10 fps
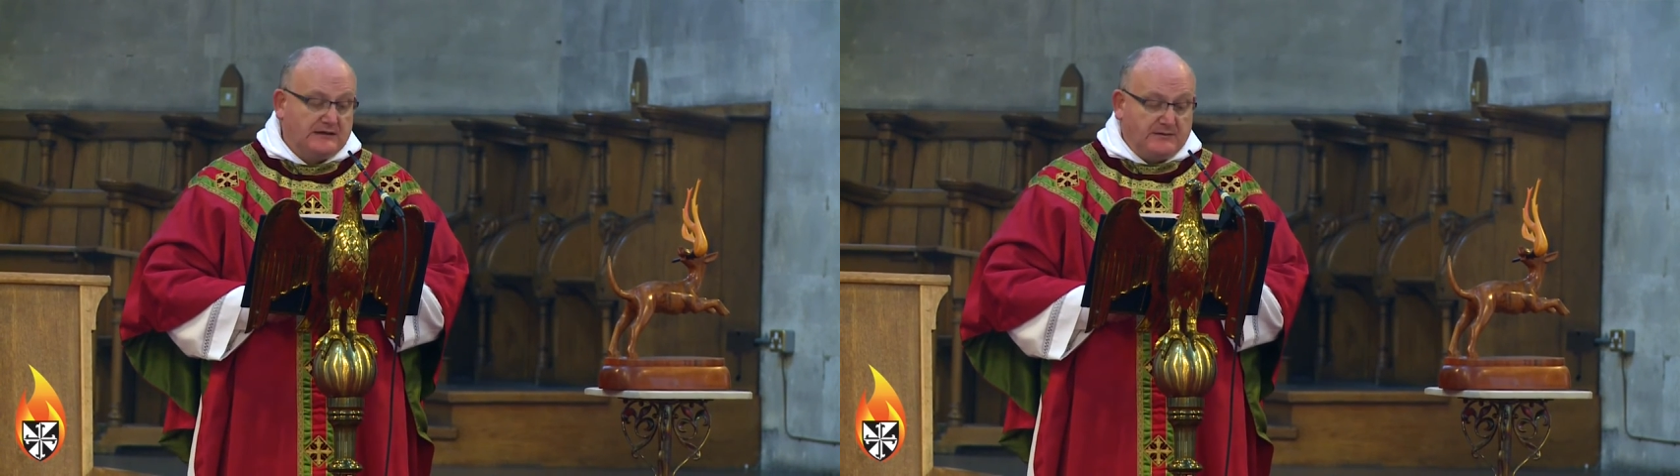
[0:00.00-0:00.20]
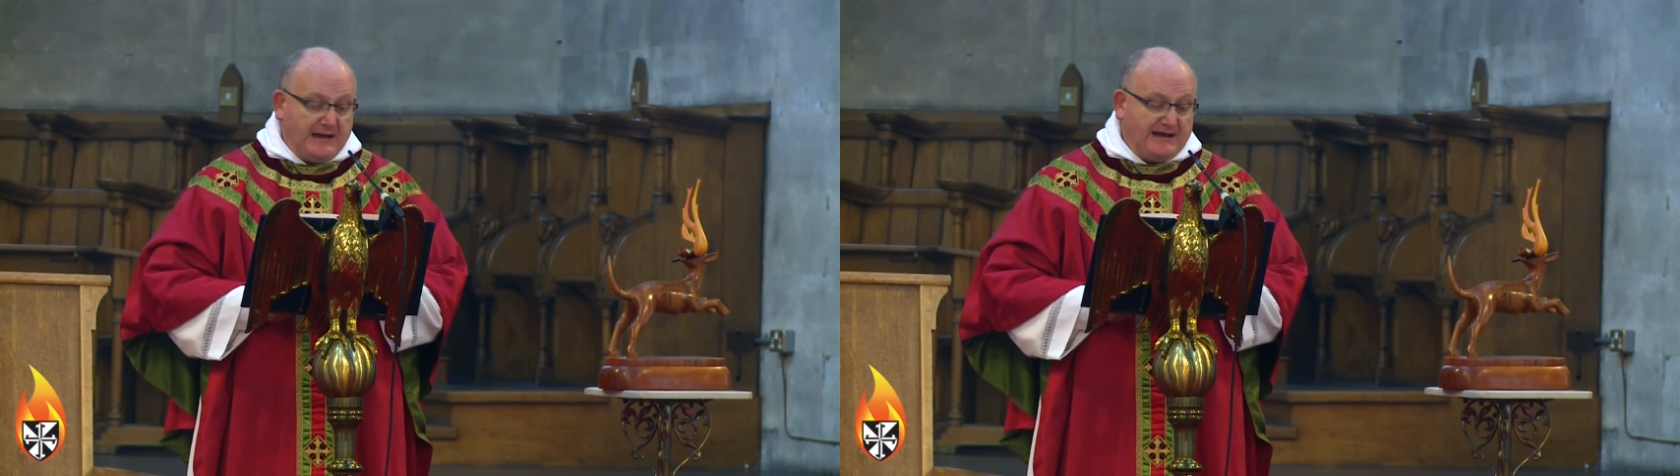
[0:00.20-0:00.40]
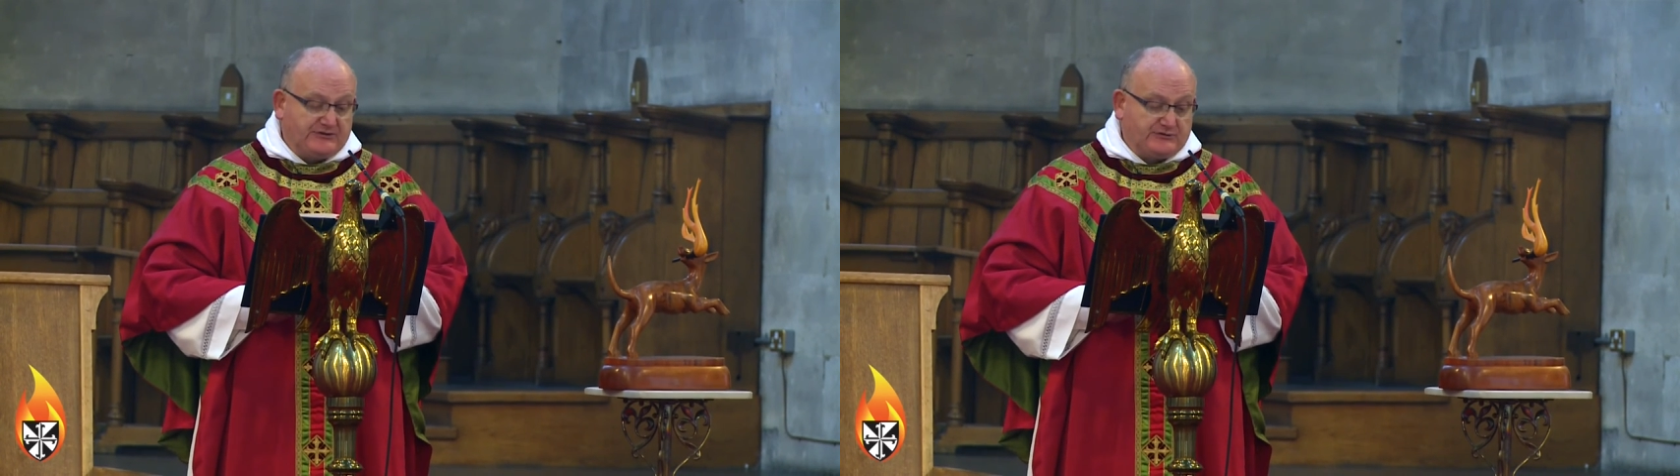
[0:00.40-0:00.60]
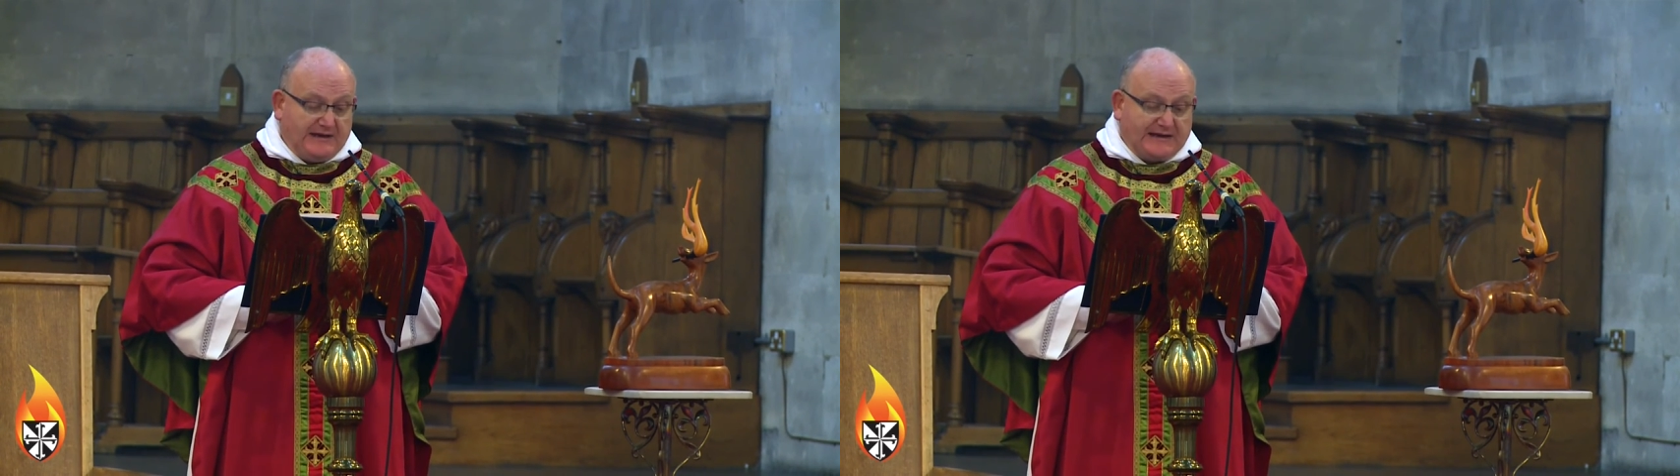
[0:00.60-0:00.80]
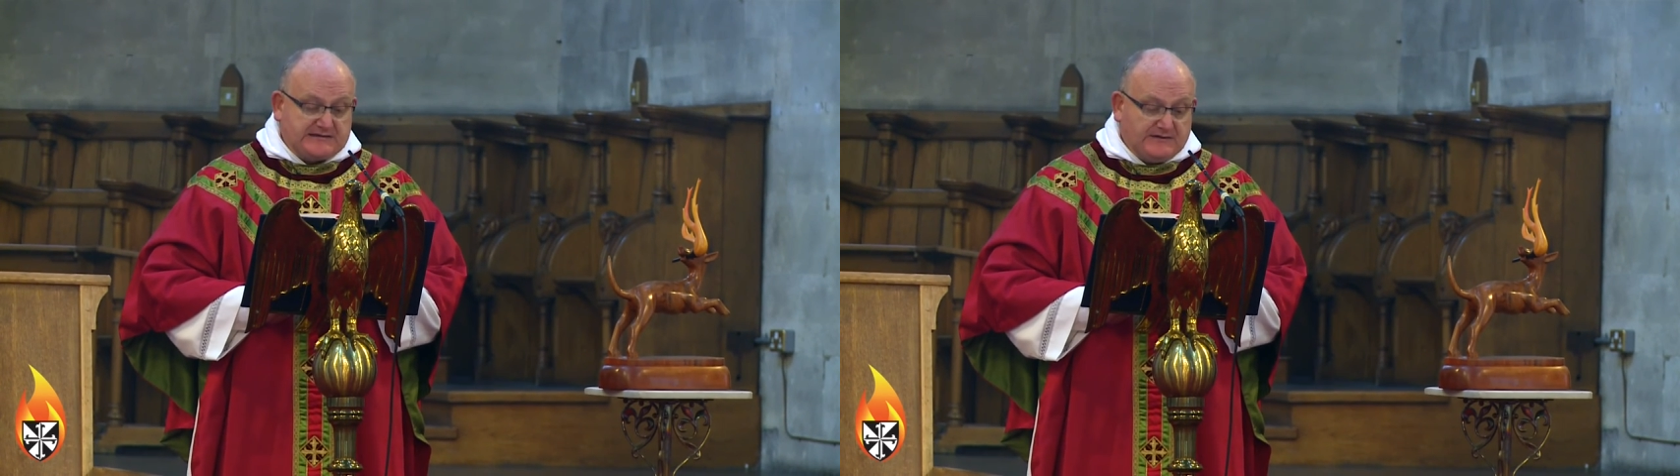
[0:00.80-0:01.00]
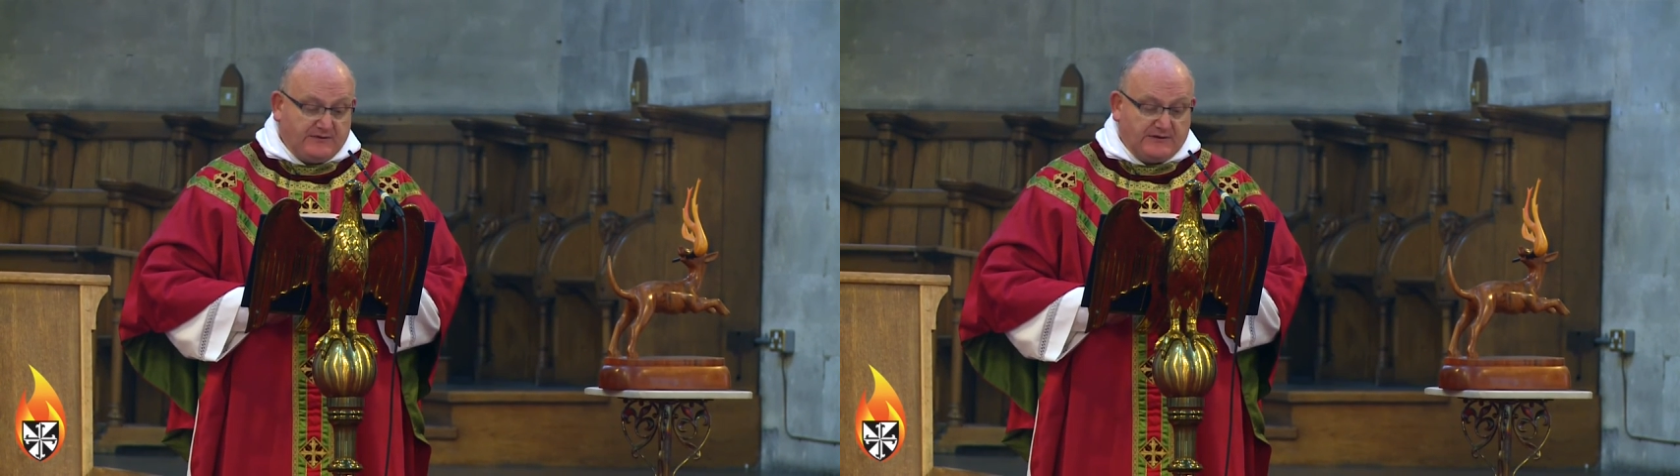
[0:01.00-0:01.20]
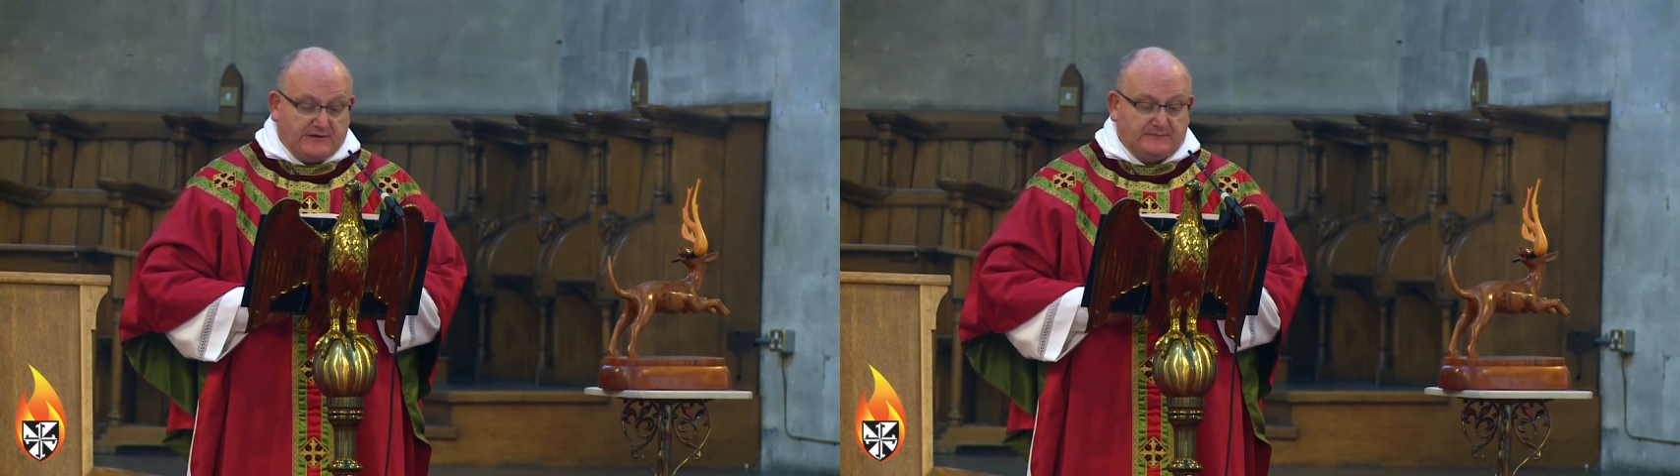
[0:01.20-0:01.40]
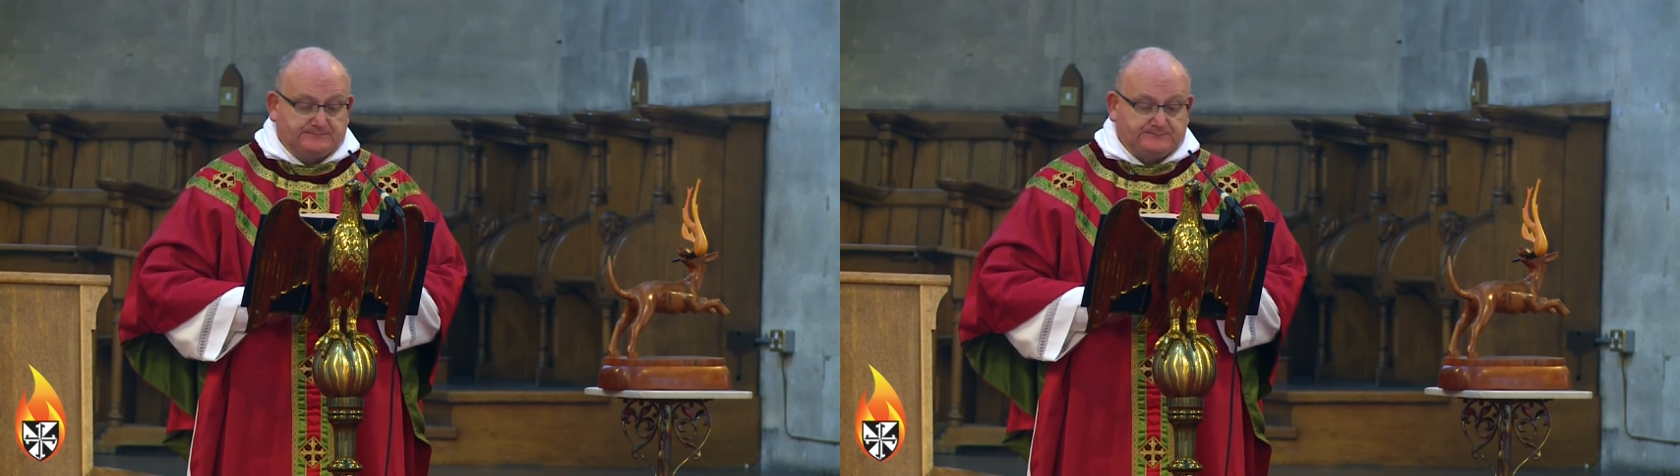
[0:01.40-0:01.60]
and pastoral activity?